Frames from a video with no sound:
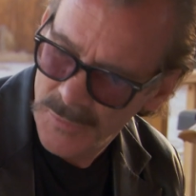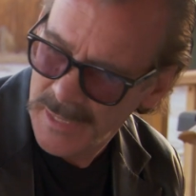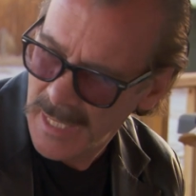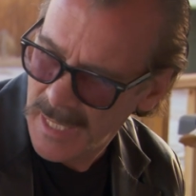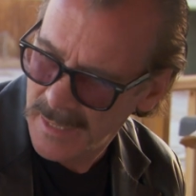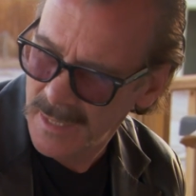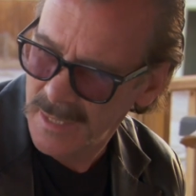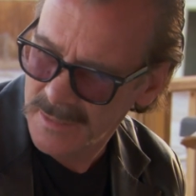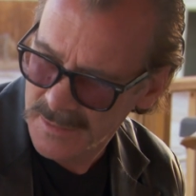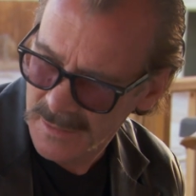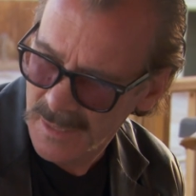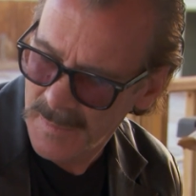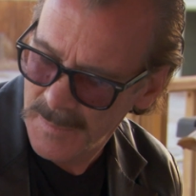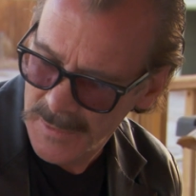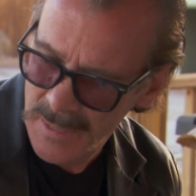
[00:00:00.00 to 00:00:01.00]
We gotta
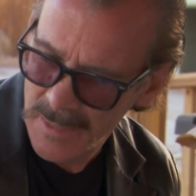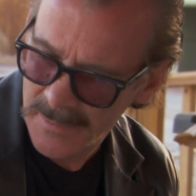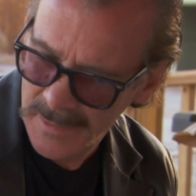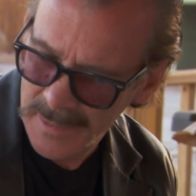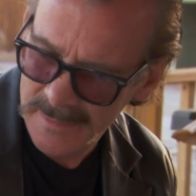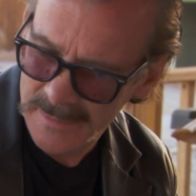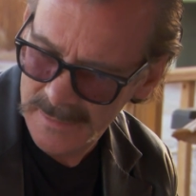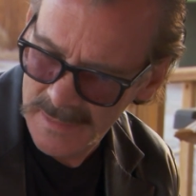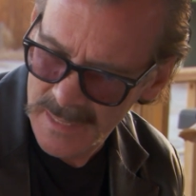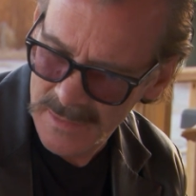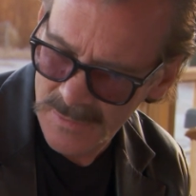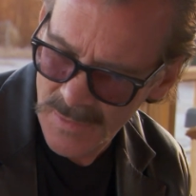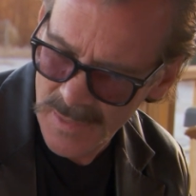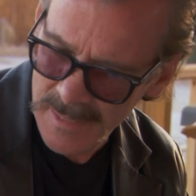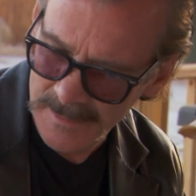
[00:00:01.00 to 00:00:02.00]
hustle up another 8 to 10
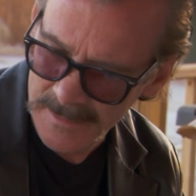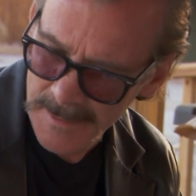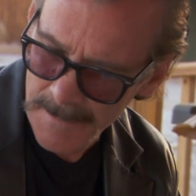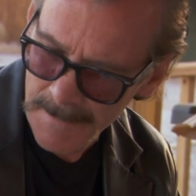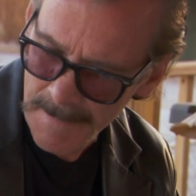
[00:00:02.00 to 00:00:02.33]
grand.